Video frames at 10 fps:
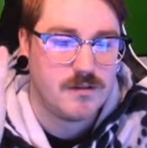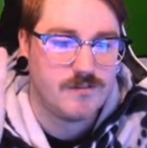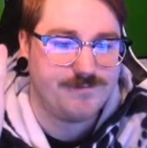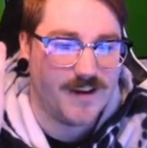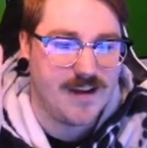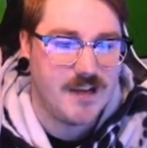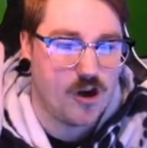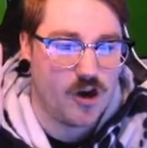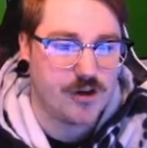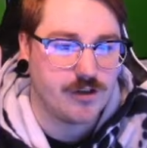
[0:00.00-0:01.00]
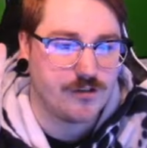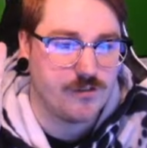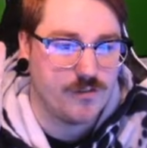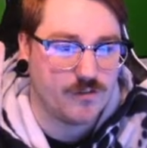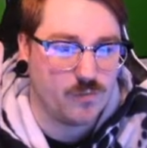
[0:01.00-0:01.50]
fighting otter to
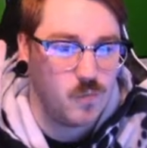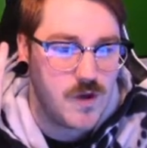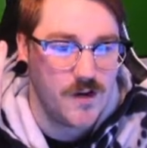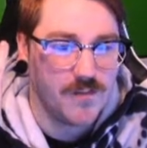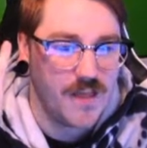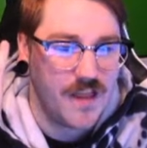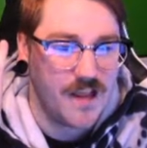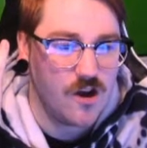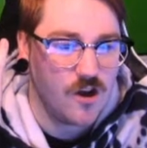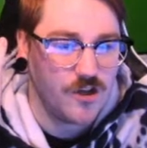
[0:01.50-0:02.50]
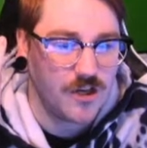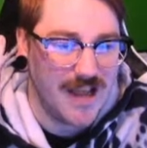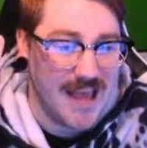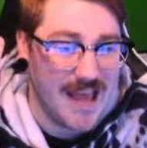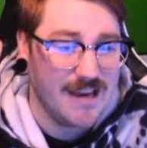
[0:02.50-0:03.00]
this weird thing on your
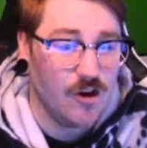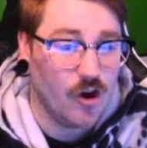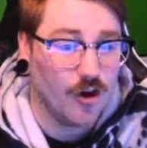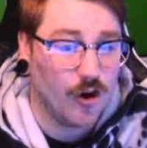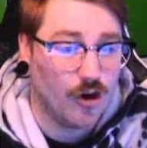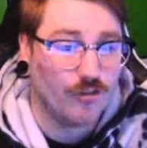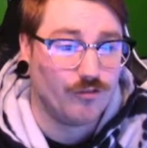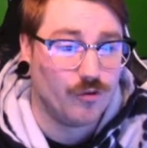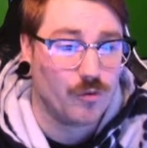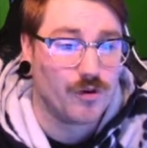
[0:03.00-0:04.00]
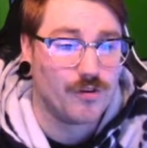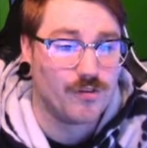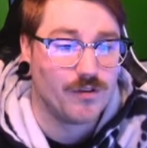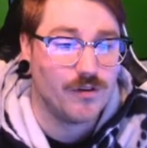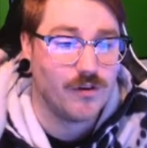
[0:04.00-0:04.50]
head on all fours.